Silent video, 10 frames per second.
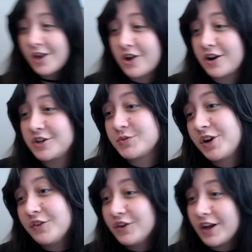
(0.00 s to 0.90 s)
out on our Twitter
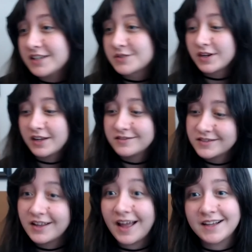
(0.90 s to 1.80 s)
if you guys want to
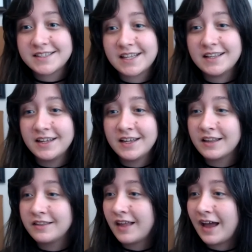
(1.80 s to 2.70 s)
access that link
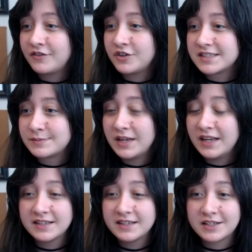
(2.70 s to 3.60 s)
and after this meeting
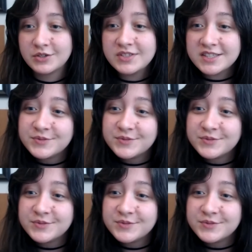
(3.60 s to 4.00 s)
is closed.